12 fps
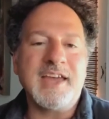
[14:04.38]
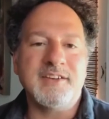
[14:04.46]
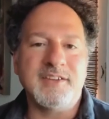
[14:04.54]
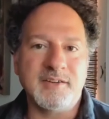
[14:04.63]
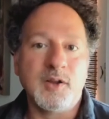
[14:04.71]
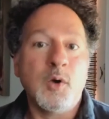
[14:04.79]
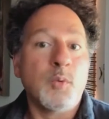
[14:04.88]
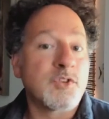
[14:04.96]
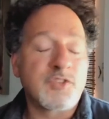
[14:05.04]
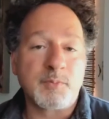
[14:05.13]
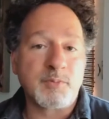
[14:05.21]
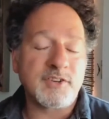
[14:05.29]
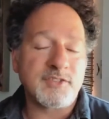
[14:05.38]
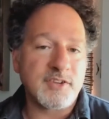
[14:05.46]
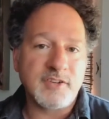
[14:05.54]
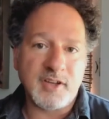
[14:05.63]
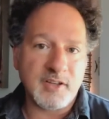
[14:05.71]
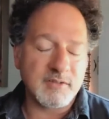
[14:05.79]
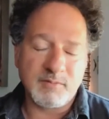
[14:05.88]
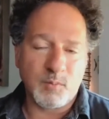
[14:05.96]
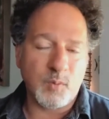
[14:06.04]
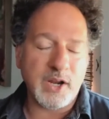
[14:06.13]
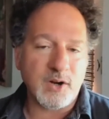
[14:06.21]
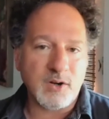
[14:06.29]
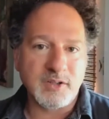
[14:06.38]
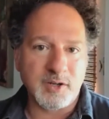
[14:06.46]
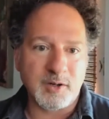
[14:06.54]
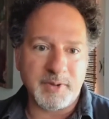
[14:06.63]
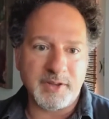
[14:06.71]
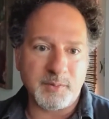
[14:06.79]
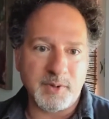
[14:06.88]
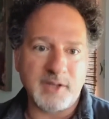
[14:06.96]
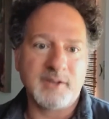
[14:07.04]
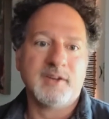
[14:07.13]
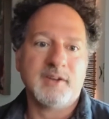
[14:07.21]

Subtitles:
end it, which the British had done way earlier, by the way.